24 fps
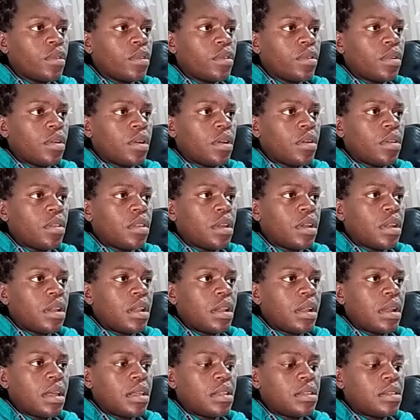Now that
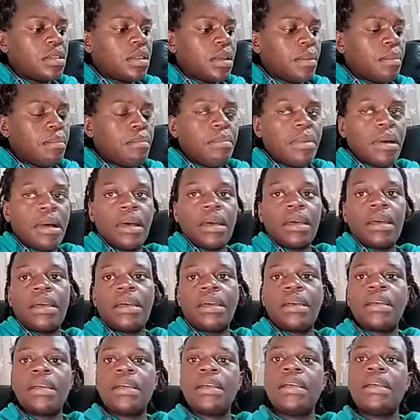lights are back,
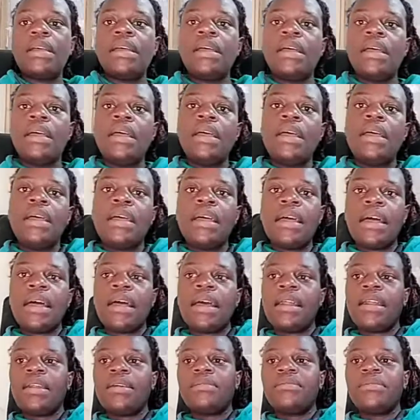
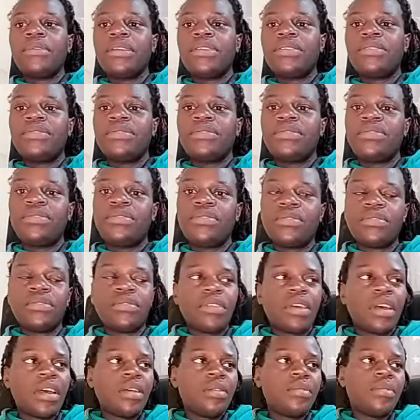allow me to
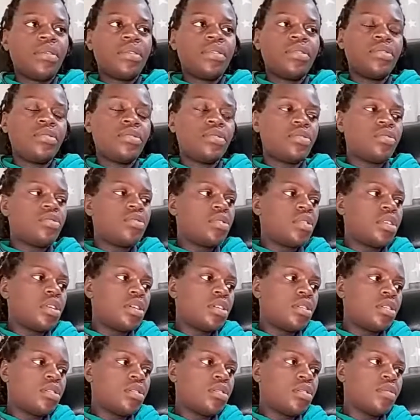I want to
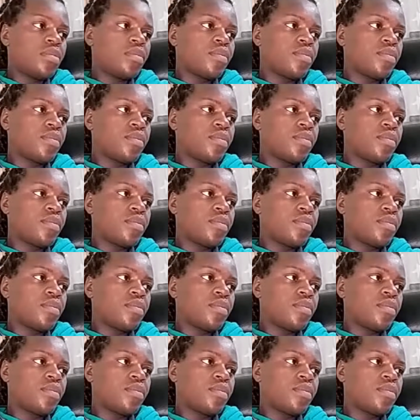join